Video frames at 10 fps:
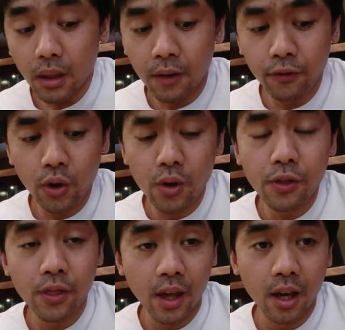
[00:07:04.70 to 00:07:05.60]
If you
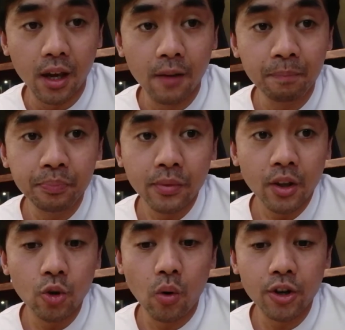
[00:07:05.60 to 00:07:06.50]
think
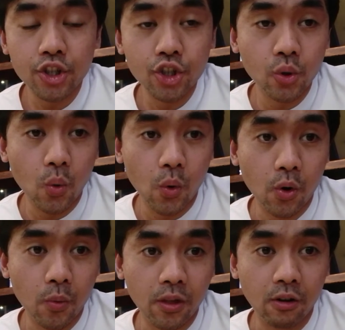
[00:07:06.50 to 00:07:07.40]
you are
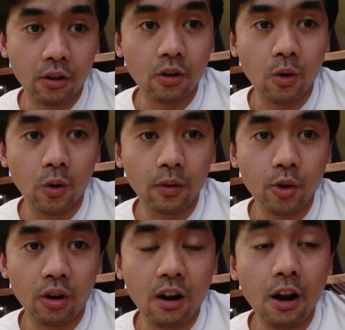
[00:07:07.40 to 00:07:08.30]
sure with your goal,
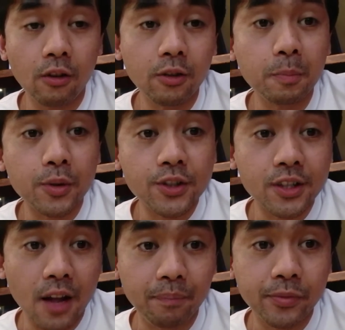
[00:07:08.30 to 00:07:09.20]
you are
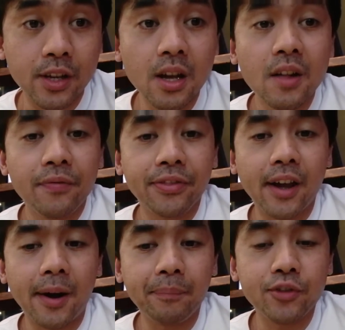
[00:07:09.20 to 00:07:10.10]
100%
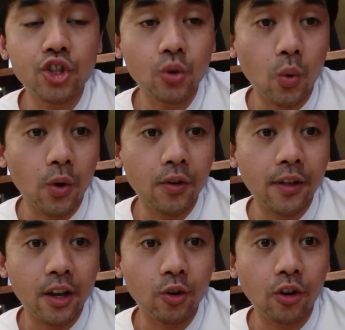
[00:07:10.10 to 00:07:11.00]
sure
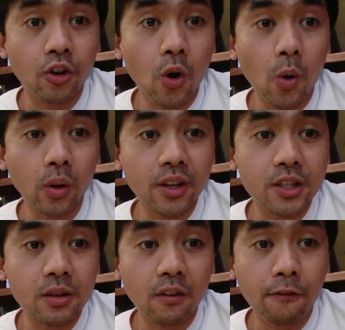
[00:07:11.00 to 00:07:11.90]
that your goal
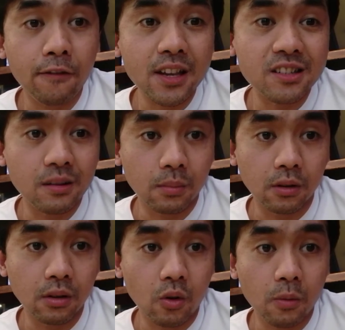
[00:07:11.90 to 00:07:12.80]
is
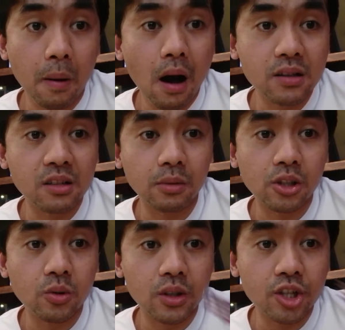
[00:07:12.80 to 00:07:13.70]
feasible or possible
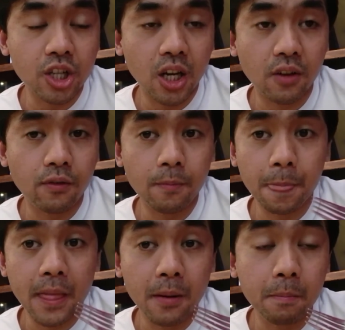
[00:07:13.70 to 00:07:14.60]
to achieve,
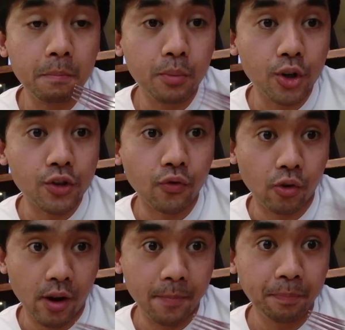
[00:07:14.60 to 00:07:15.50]
then push
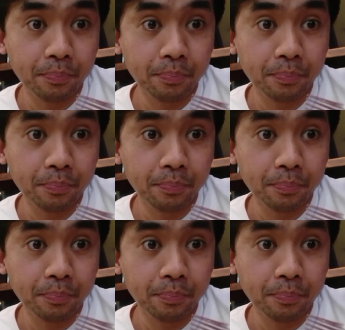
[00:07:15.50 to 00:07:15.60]
for it.